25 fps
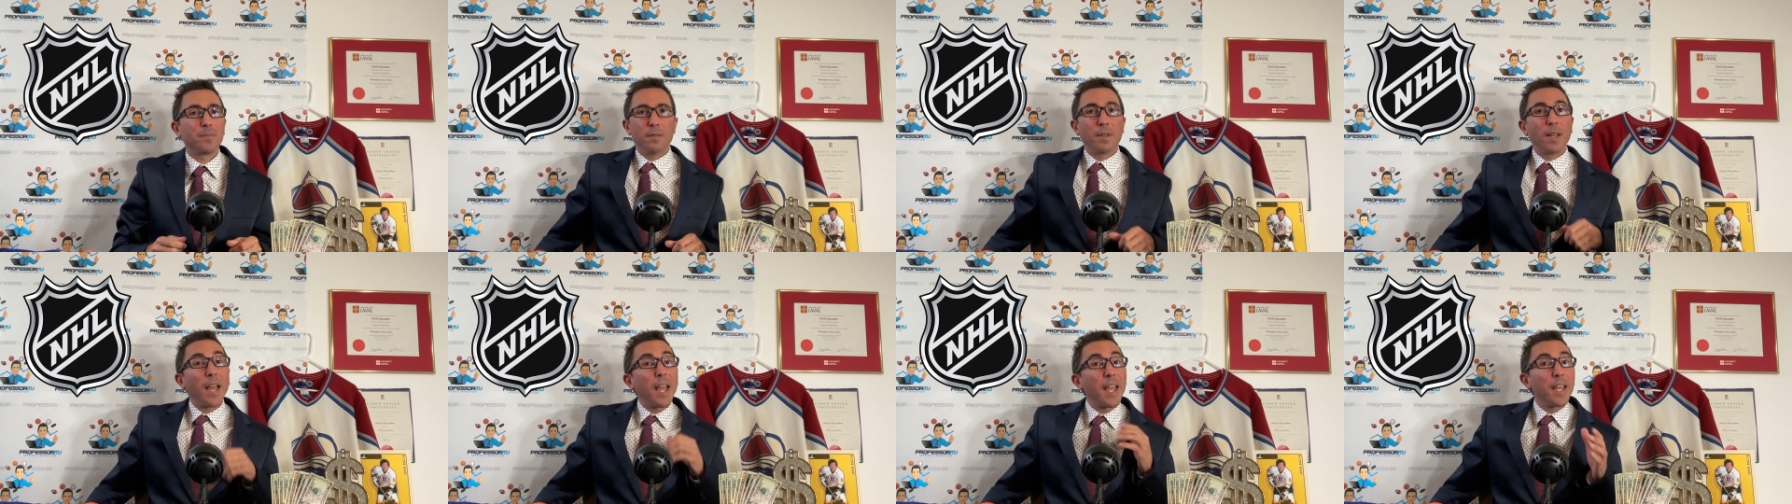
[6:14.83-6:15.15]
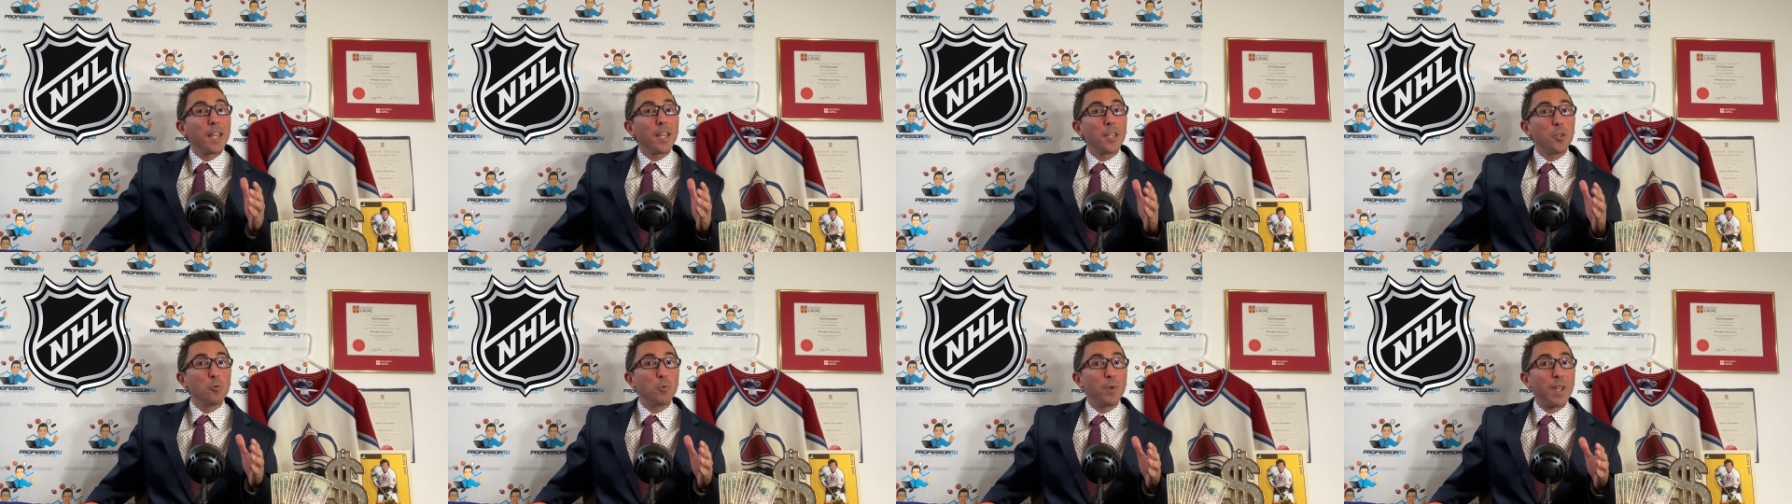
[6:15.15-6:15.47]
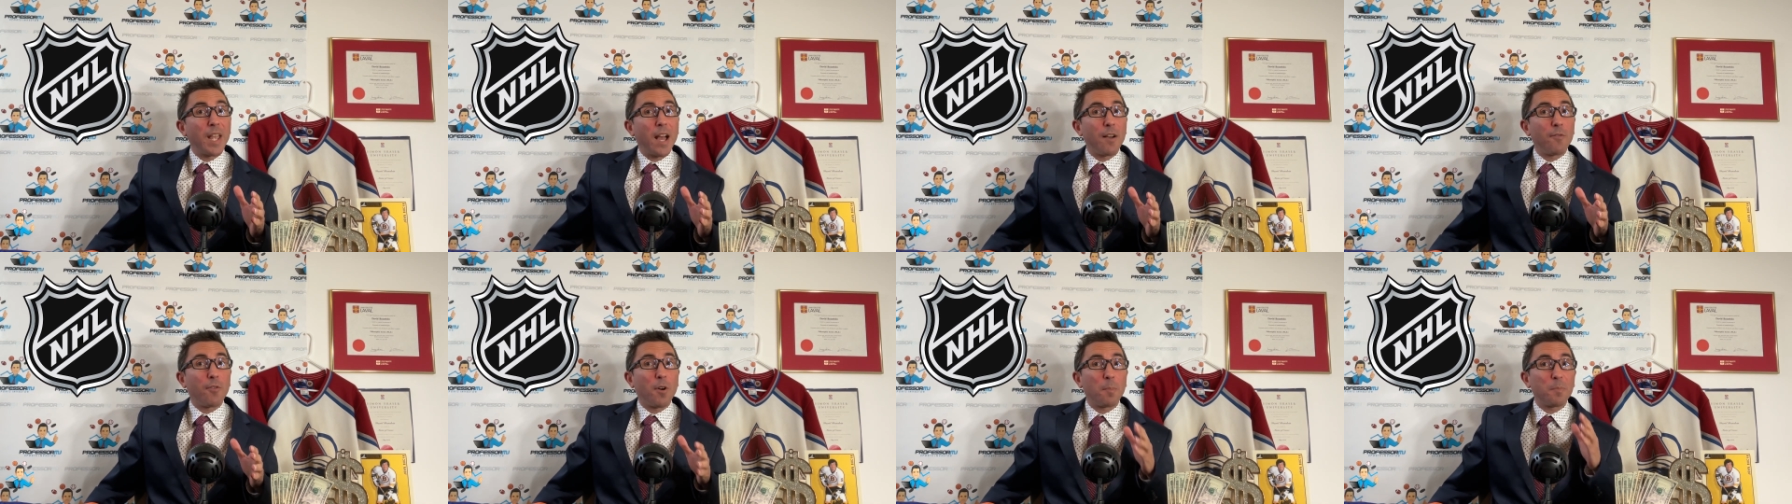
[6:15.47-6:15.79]
and we
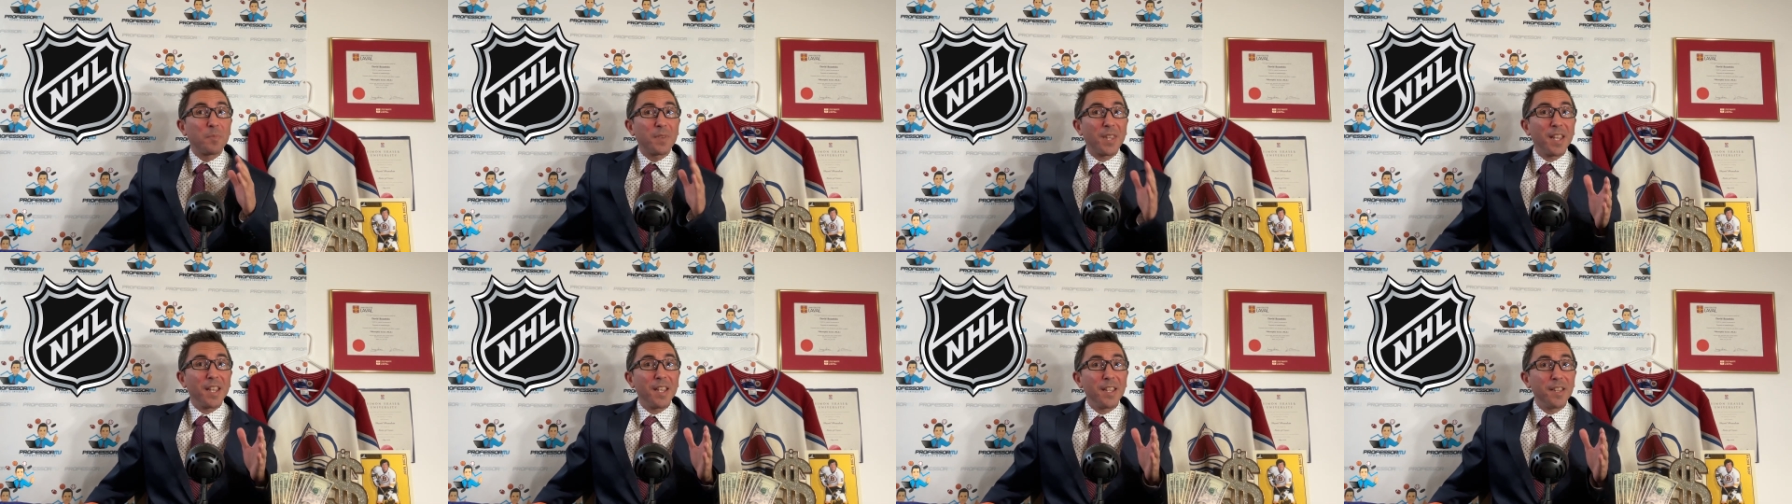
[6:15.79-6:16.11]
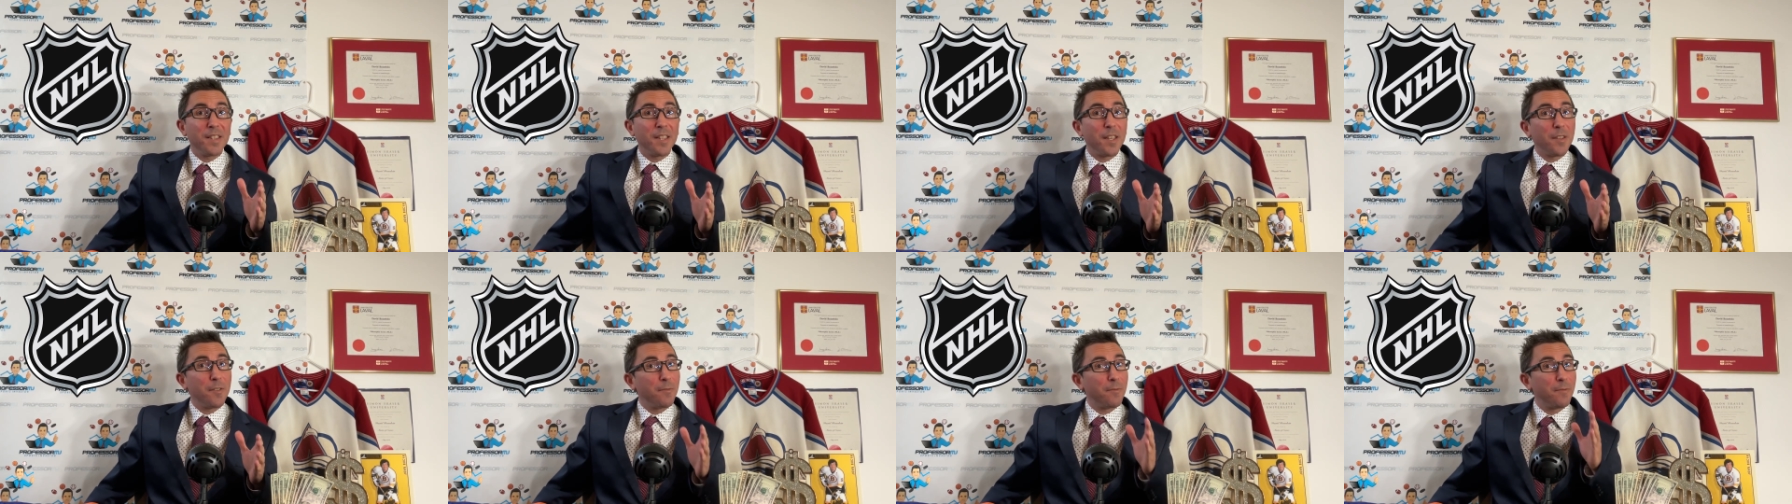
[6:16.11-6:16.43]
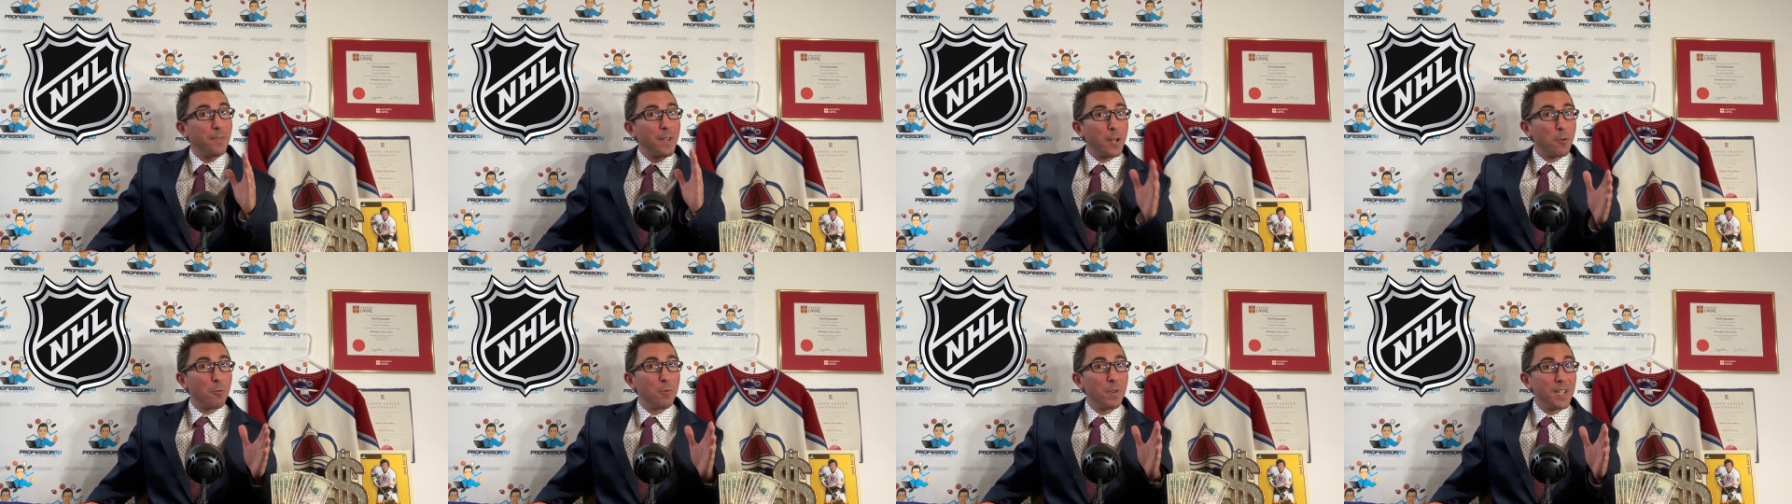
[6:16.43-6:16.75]
have obtained a
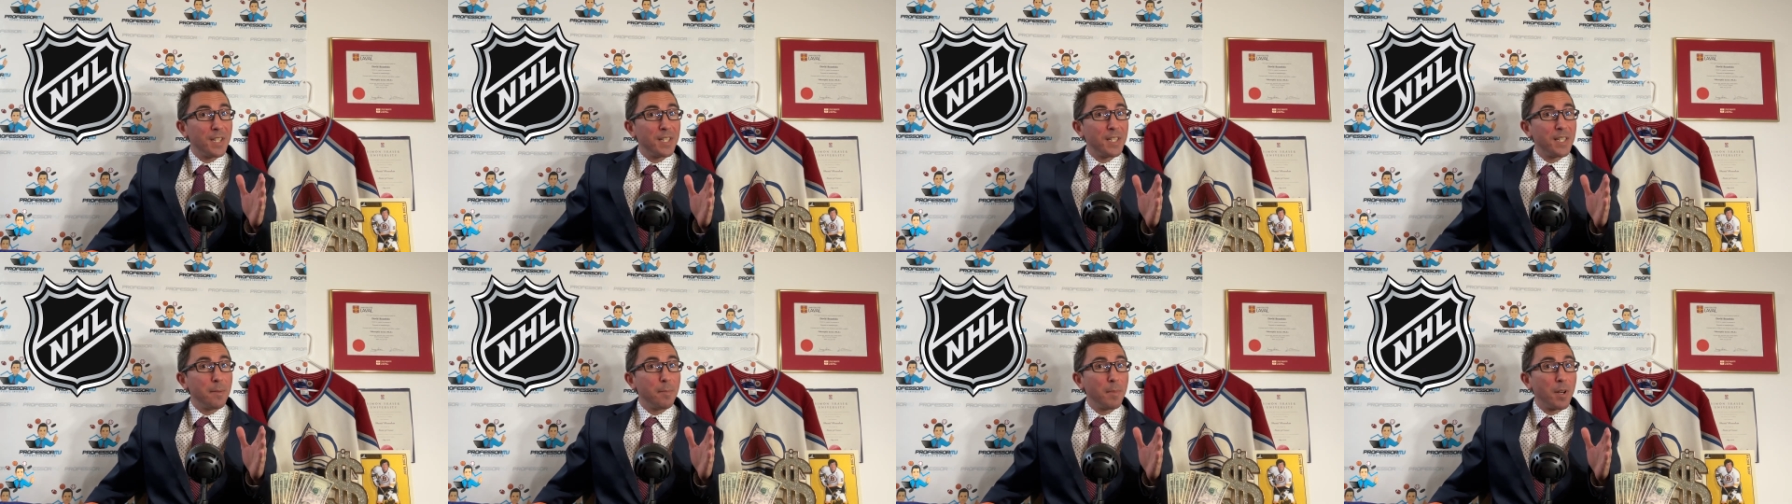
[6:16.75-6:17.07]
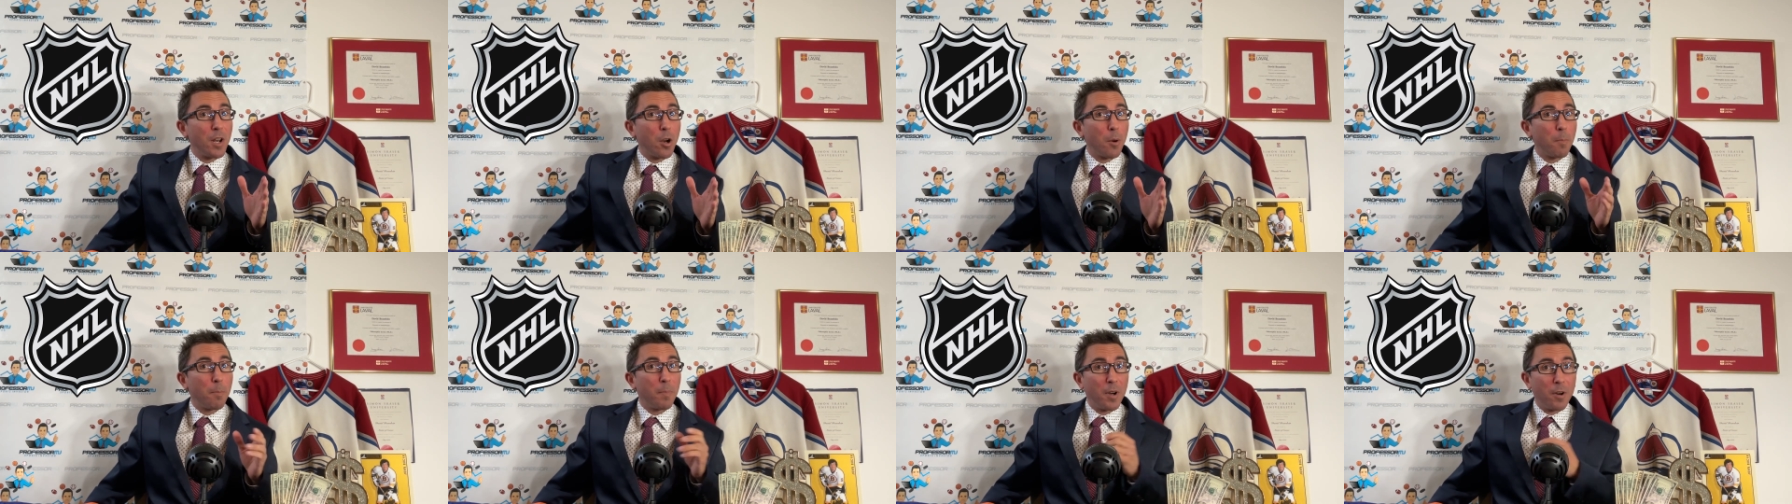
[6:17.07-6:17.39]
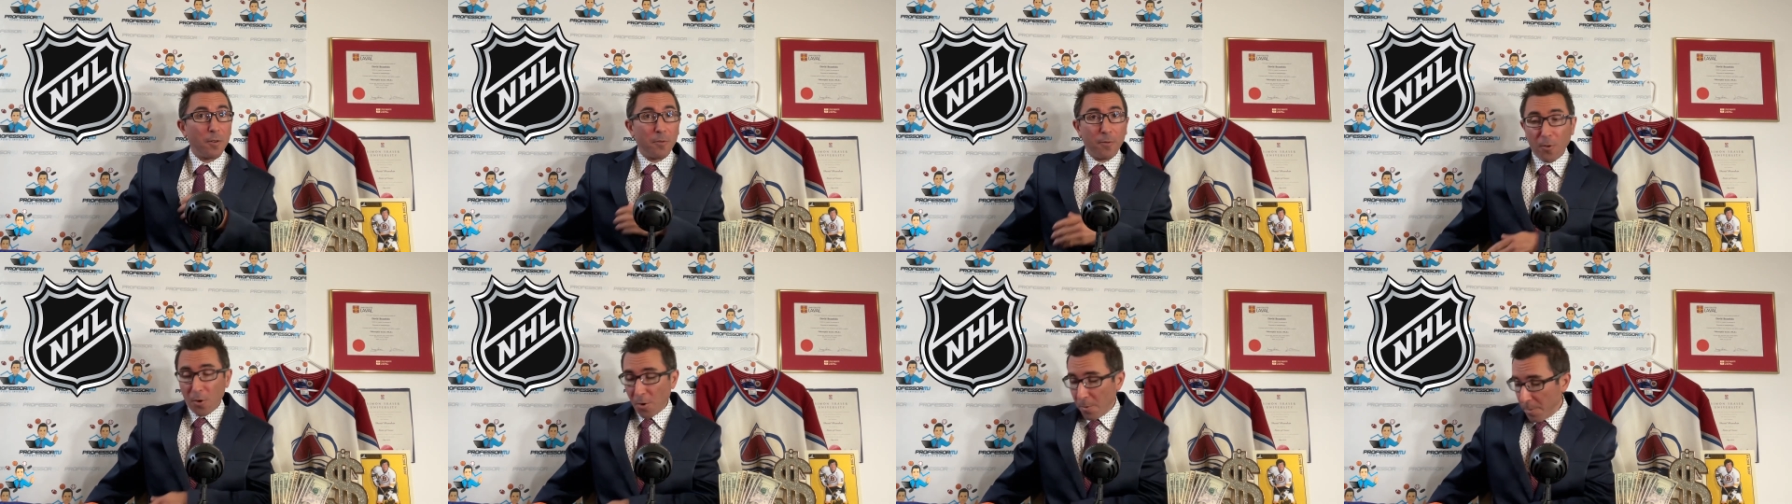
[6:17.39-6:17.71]
very similar
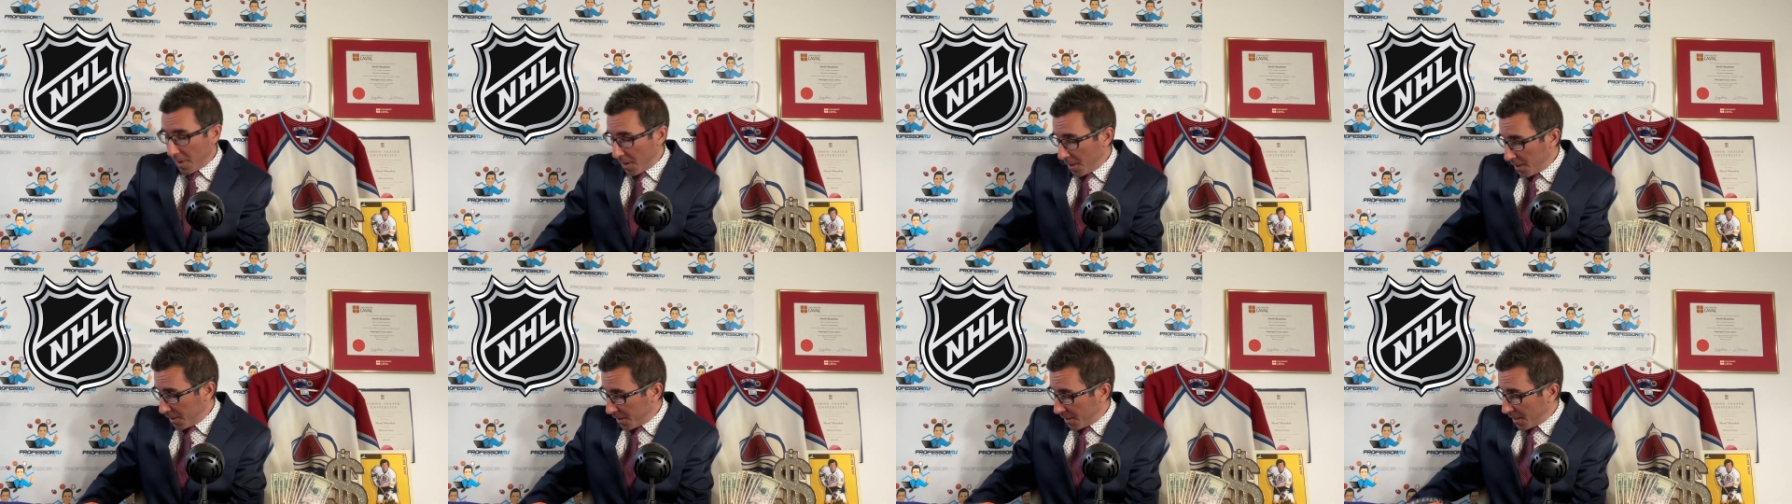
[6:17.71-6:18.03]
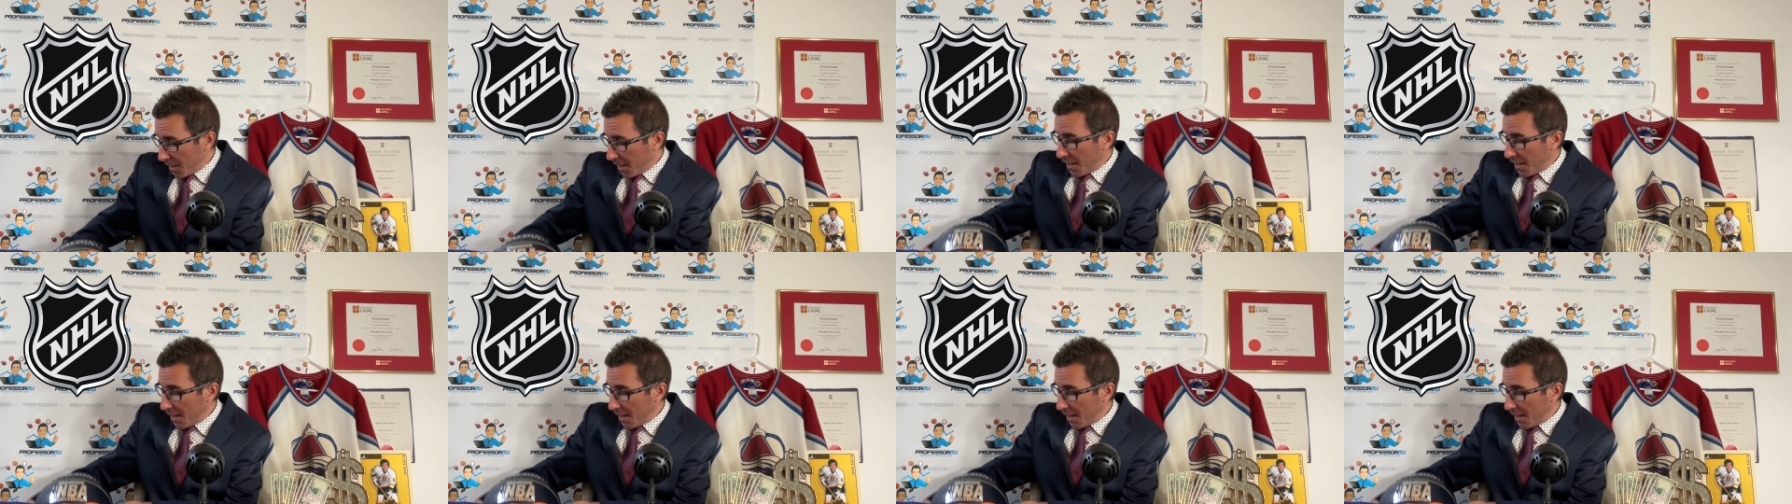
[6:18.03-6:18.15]
performance